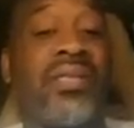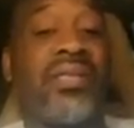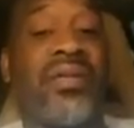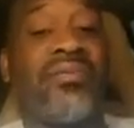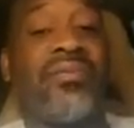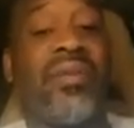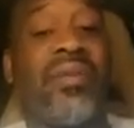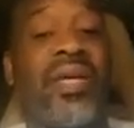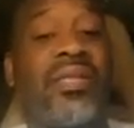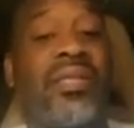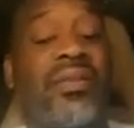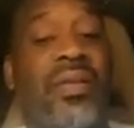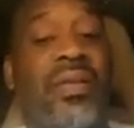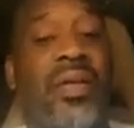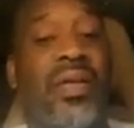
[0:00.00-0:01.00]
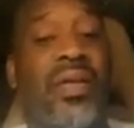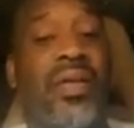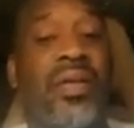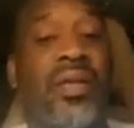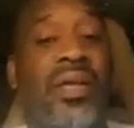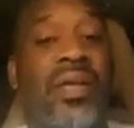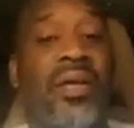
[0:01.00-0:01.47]
Just the information
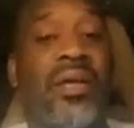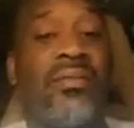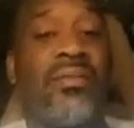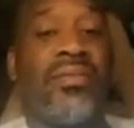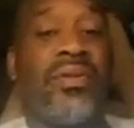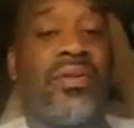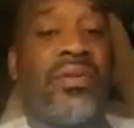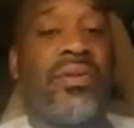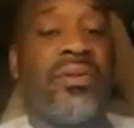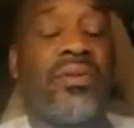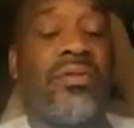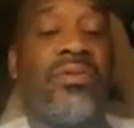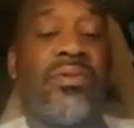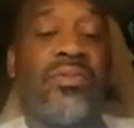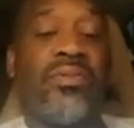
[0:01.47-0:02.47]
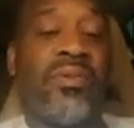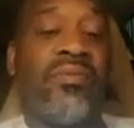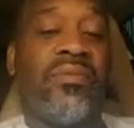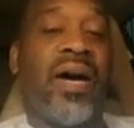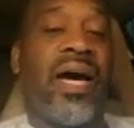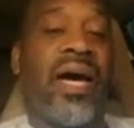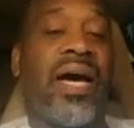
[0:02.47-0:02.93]
that you
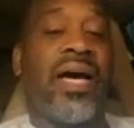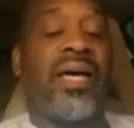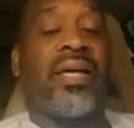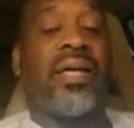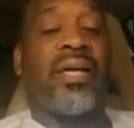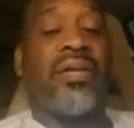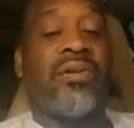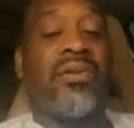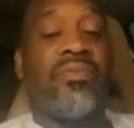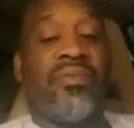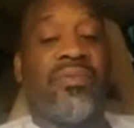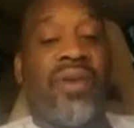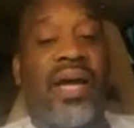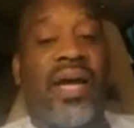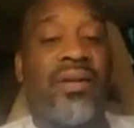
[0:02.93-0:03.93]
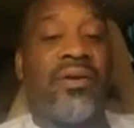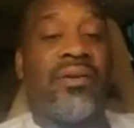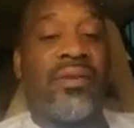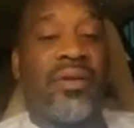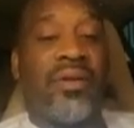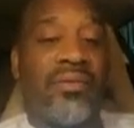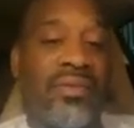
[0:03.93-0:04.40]

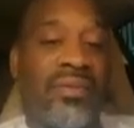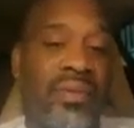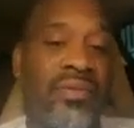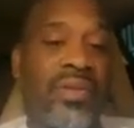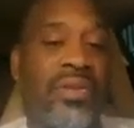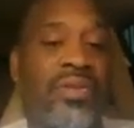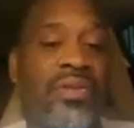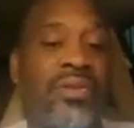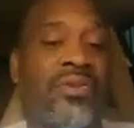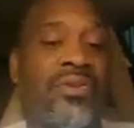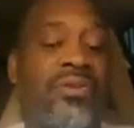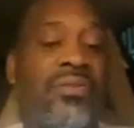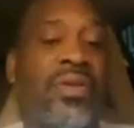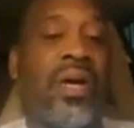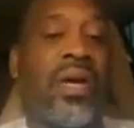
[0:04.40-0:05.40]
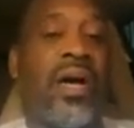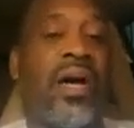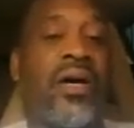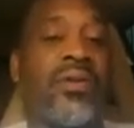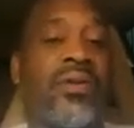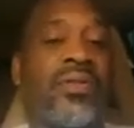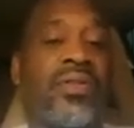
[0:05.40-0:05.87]
provided on this Zoom
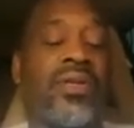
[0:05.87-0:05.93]
call.